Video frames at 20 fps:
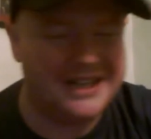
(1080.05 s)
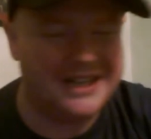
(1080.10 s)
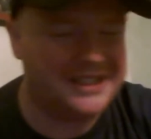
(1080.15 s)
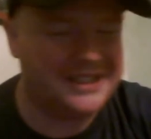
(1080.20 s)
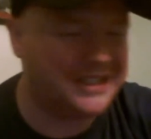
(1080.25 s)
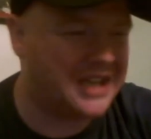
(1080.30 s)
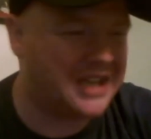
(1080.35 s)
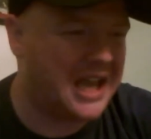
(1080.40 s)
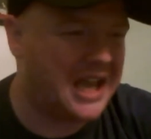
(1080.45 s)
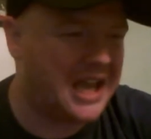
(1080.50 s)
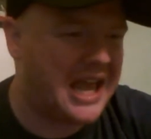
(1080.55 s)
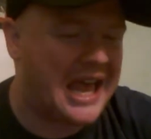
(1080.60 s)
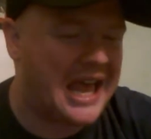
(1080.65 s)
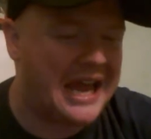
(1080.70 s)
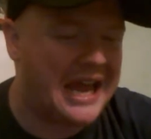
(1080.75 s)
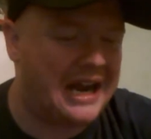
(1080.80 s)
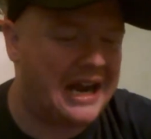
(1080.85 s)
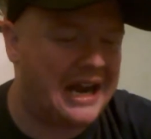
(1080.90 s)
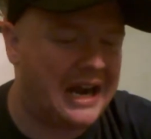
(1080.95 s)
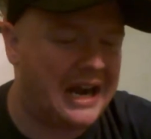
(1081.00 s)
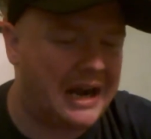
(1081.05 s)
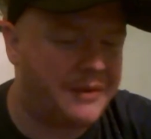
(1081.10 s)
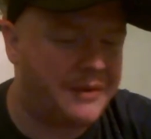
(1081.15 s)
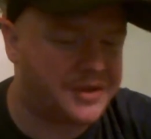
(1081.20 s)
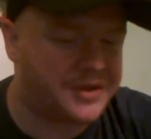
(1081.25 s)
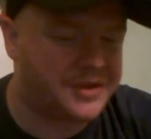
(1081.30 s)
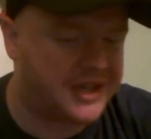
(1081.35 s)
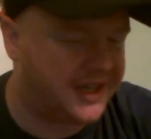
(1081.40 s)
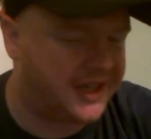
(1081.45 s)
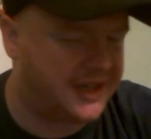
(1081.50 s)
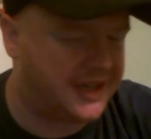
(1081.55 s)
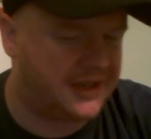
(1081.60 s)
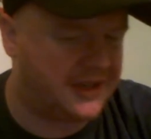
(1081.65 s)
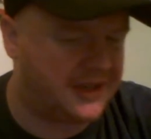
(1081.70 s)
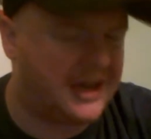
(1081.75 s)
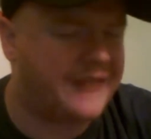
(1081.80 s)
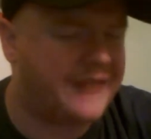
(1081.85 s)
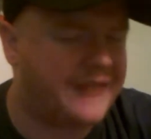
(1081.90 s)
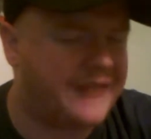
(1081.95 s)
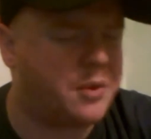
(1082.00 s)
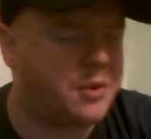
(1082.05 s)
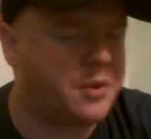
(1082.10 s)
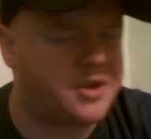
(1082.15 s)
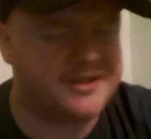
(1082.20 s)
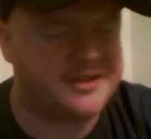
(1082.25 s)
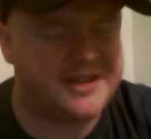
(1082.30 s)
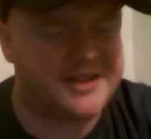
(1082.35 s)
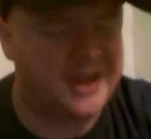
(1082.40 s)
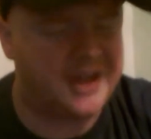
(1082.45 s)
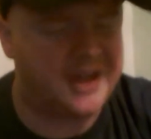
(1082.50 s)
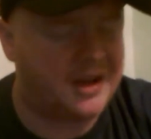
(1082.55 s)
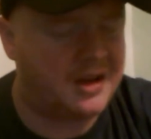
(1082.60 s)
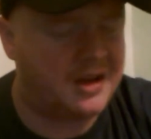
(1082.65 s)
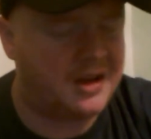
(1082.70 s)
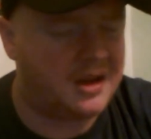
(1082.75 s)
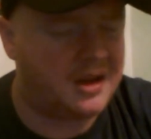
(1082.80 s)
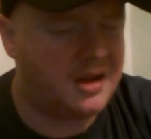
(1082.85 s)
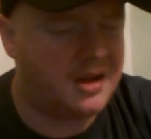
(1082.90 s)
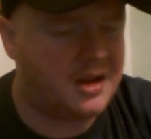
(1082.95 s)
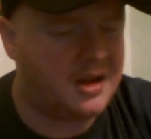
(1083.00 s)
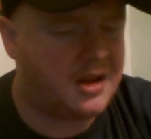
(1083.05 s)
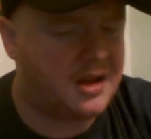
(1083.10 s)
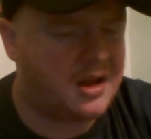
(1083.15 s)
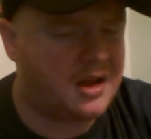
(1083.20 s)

I was like, after watching, I was like,